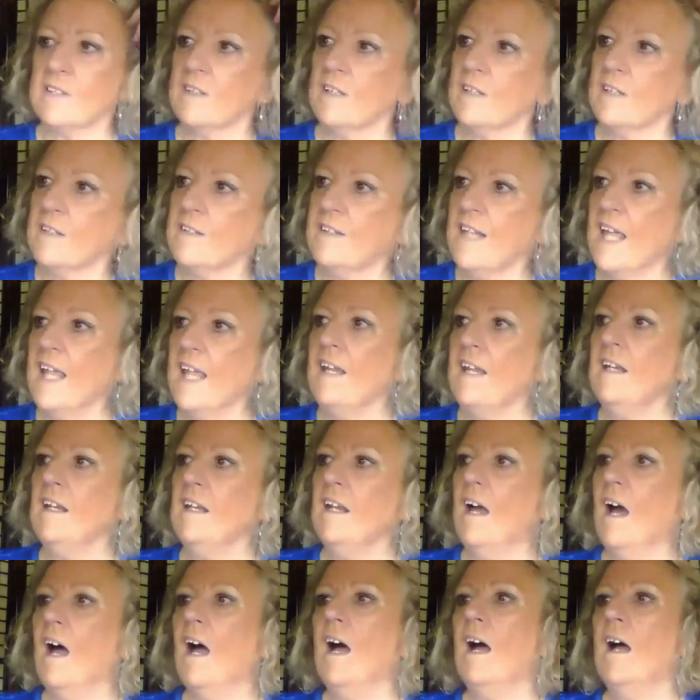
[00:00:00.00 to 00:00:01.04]
then
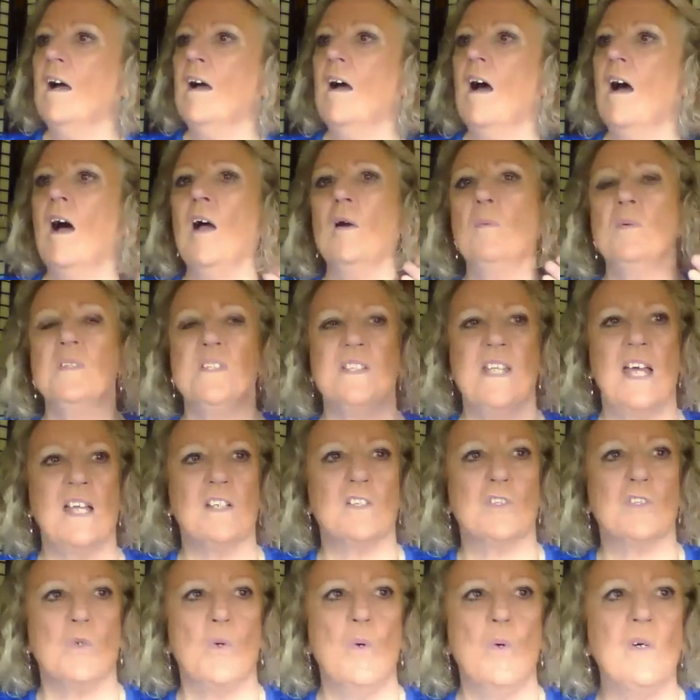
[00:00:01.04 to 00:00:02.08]
I was
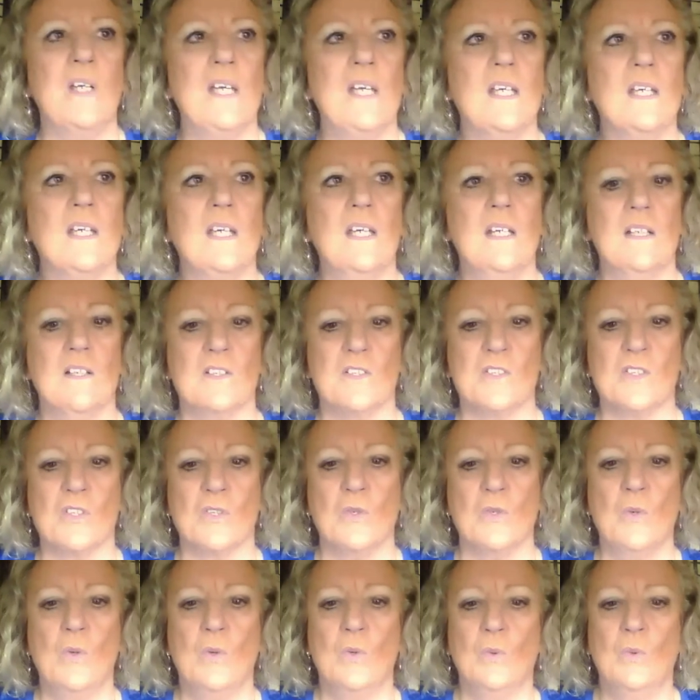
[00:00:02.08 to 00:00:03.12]
that dorky kid at
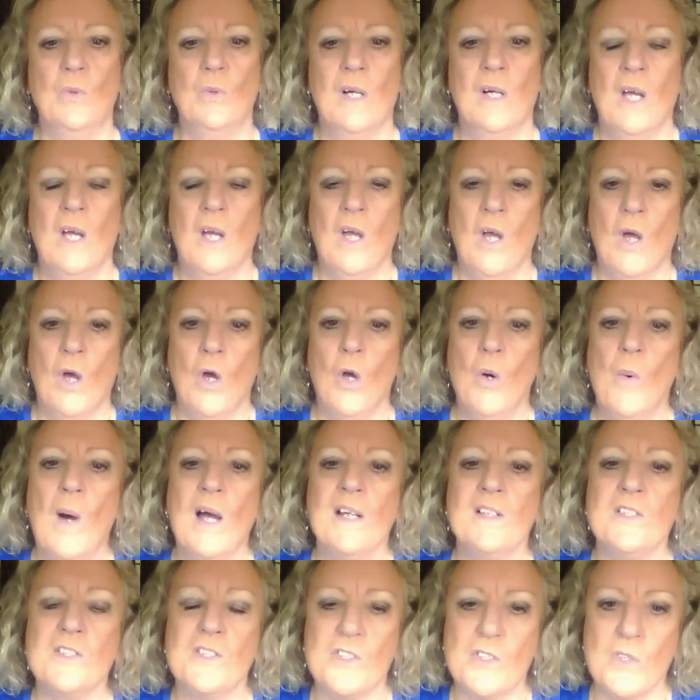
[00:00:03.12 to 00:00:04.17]
school who
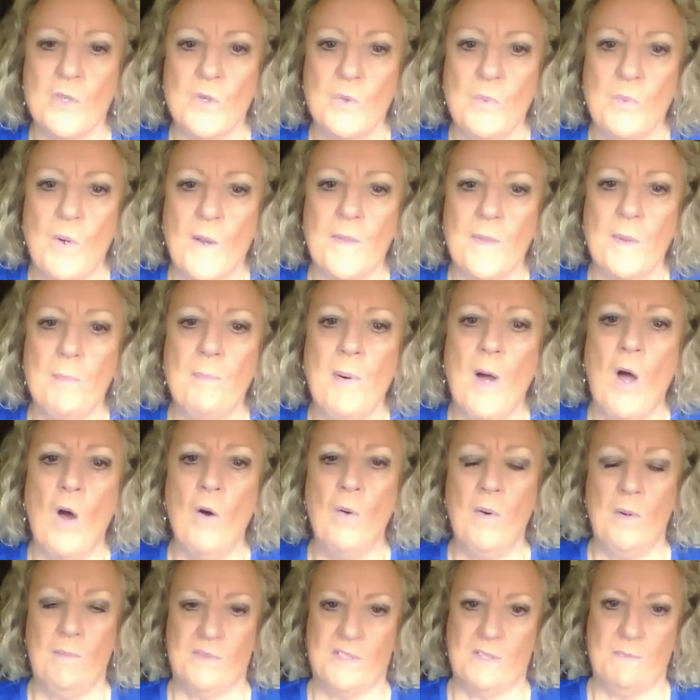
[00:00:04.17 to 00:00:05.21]
understood what the
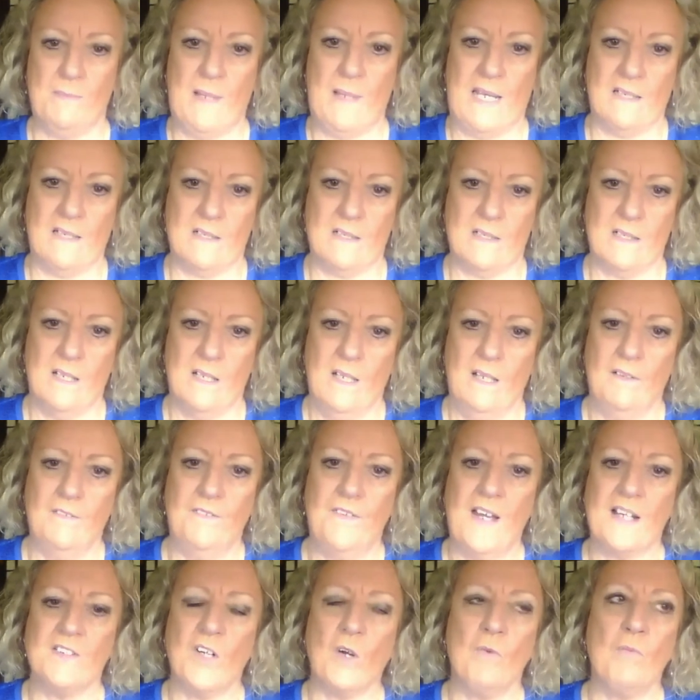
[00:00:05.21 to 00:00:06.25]
poems meant. In
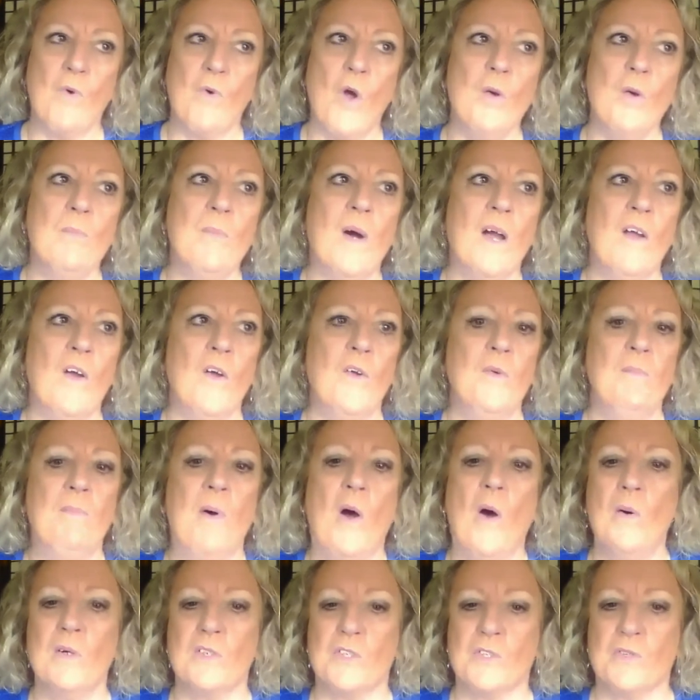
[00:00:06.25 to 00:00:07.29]
fact, I wrote my own
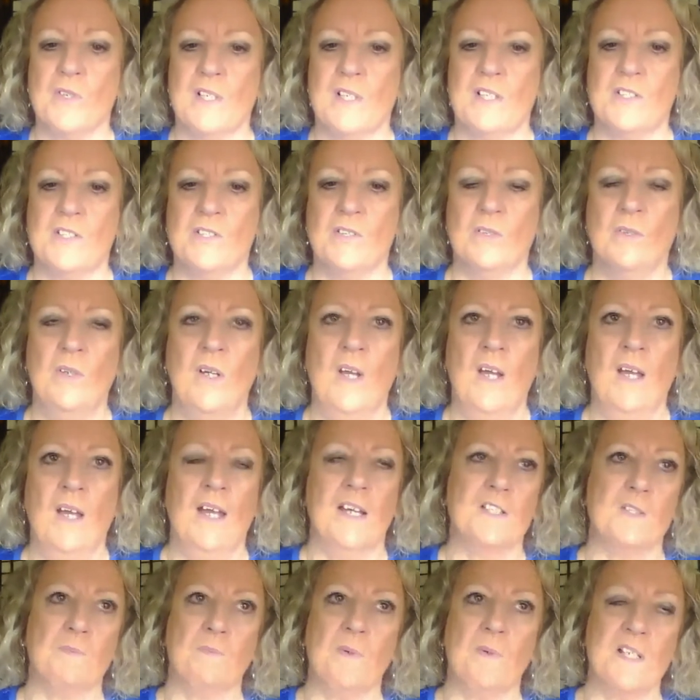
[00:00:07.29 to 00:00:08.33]
poetry to
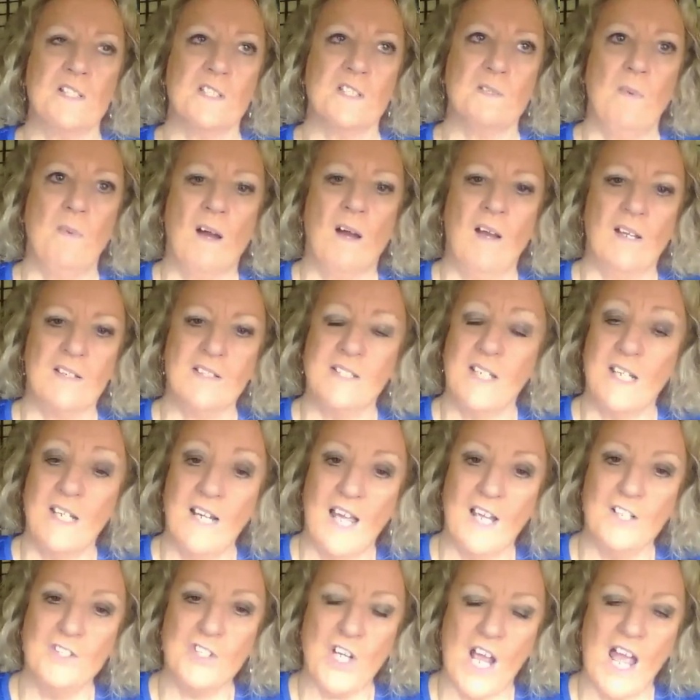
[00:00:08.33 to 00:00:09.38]
express my
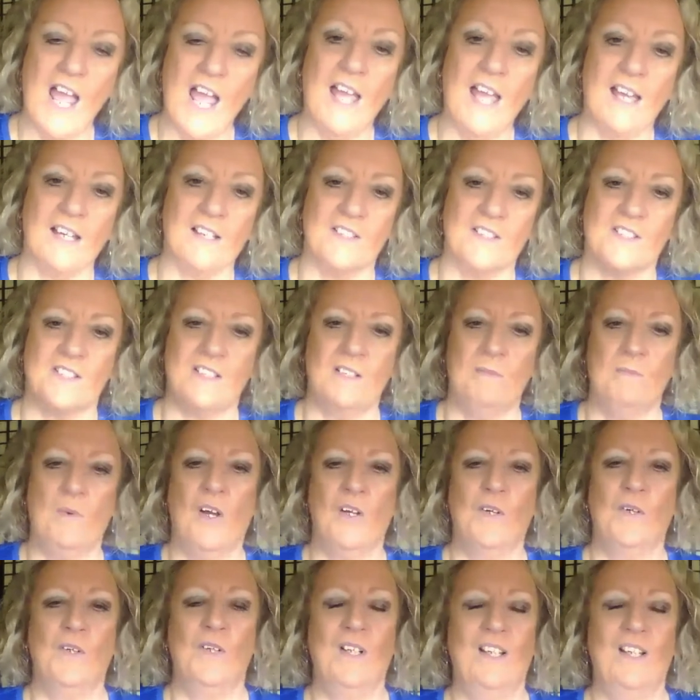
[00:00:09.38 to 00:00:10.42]
teenage angst in
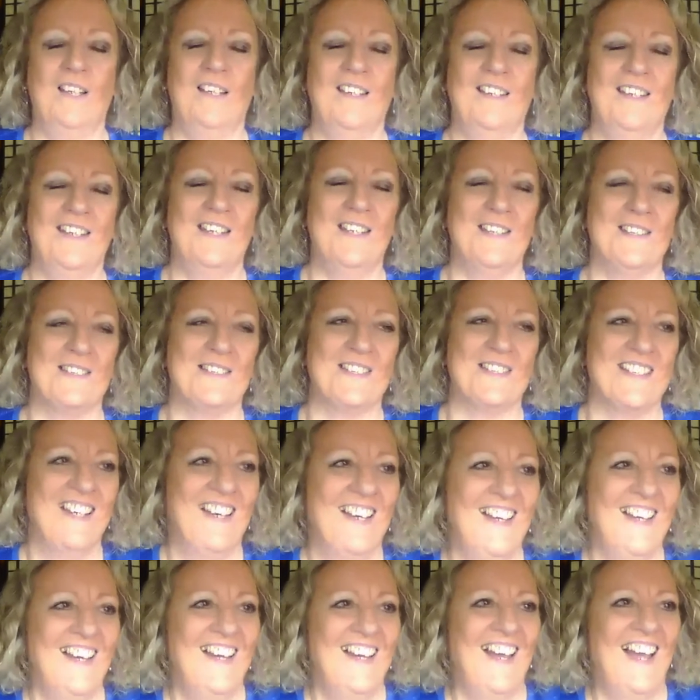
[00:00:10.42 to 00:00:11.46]
my early years.
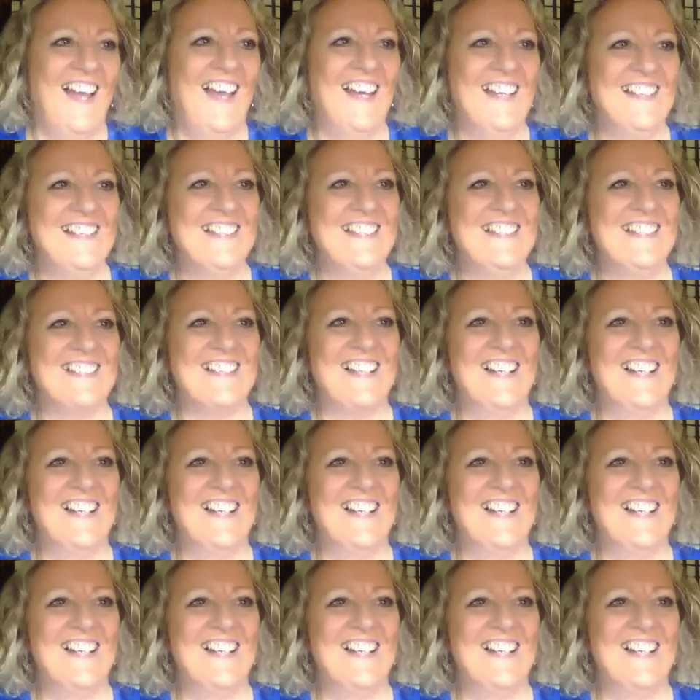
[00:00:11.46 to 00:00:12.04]
And